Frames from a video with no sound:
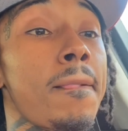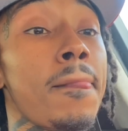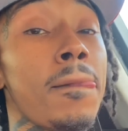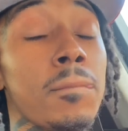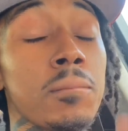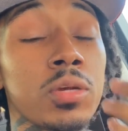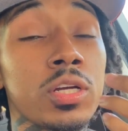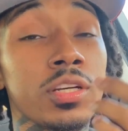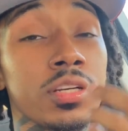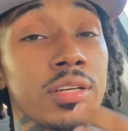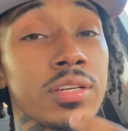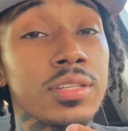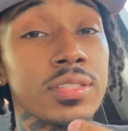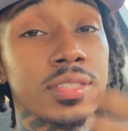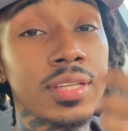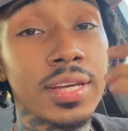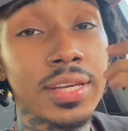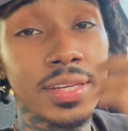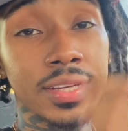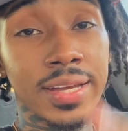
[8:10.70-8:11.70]
Because
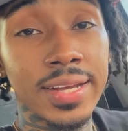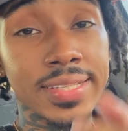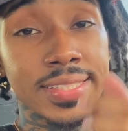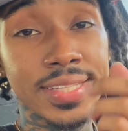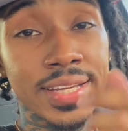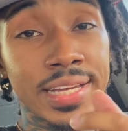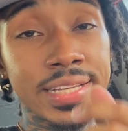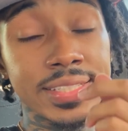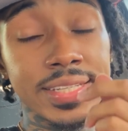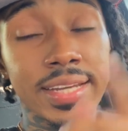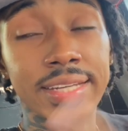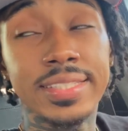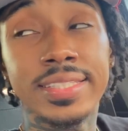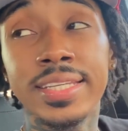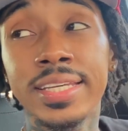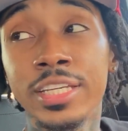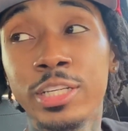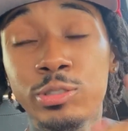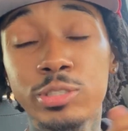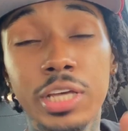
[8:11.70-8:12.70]
9 times out of
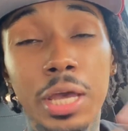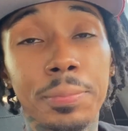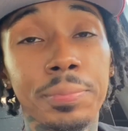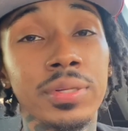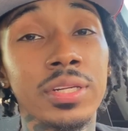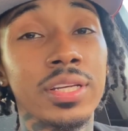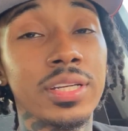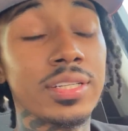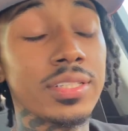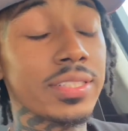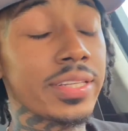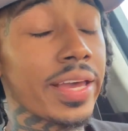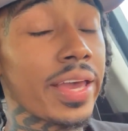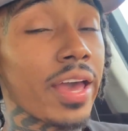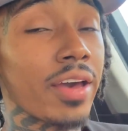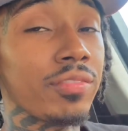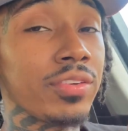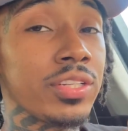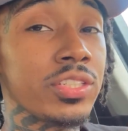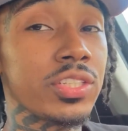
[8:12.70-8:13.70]
10, them type of niggas, they
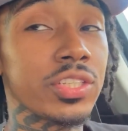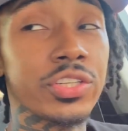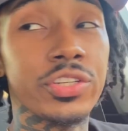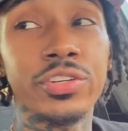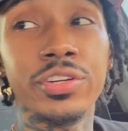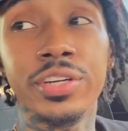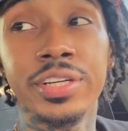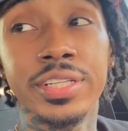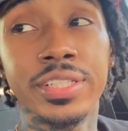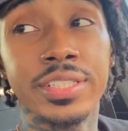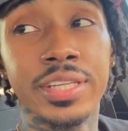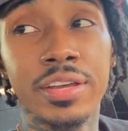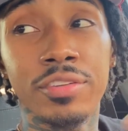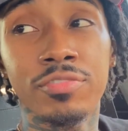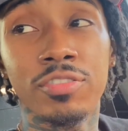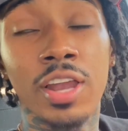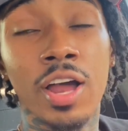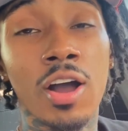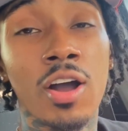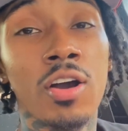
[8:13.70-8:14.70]
have insecurities, they
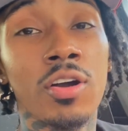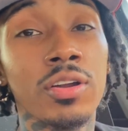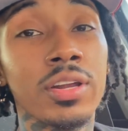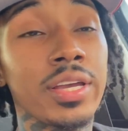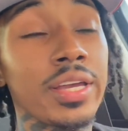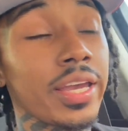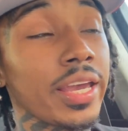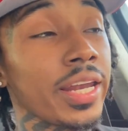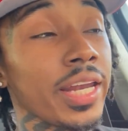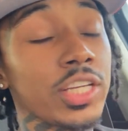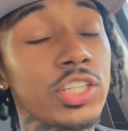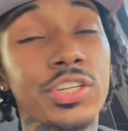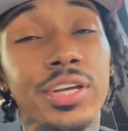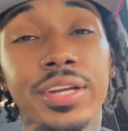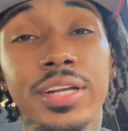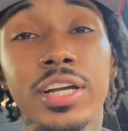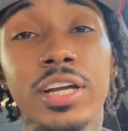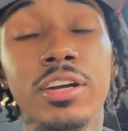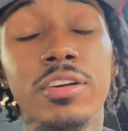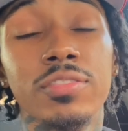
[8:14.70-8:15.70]
flawed, and they trying
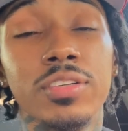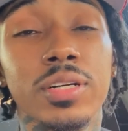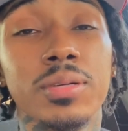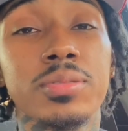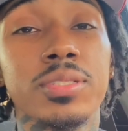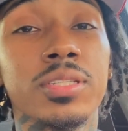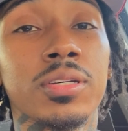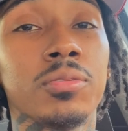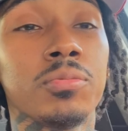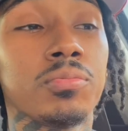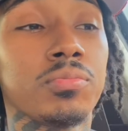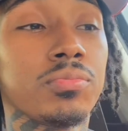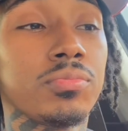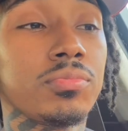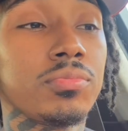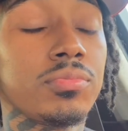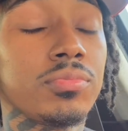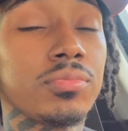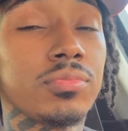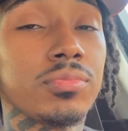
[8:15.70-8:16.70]
to cover up some.
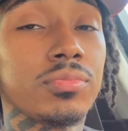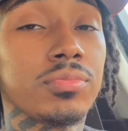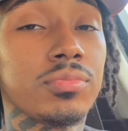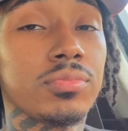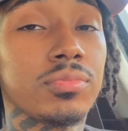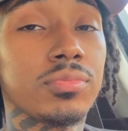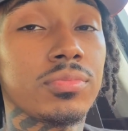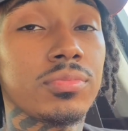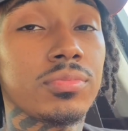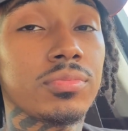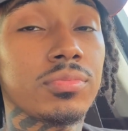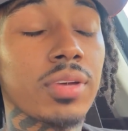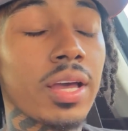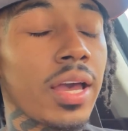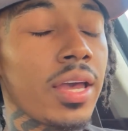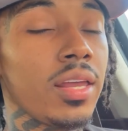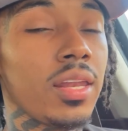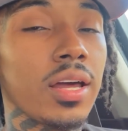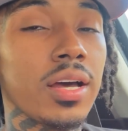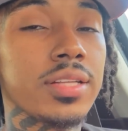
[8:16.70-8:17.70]

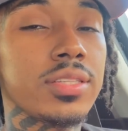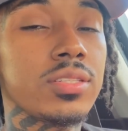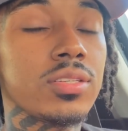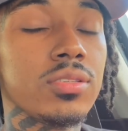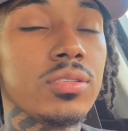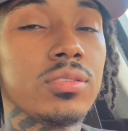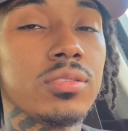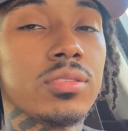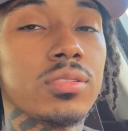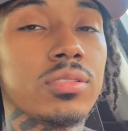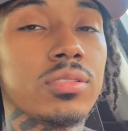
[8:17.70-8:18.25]
I ain't lying to you.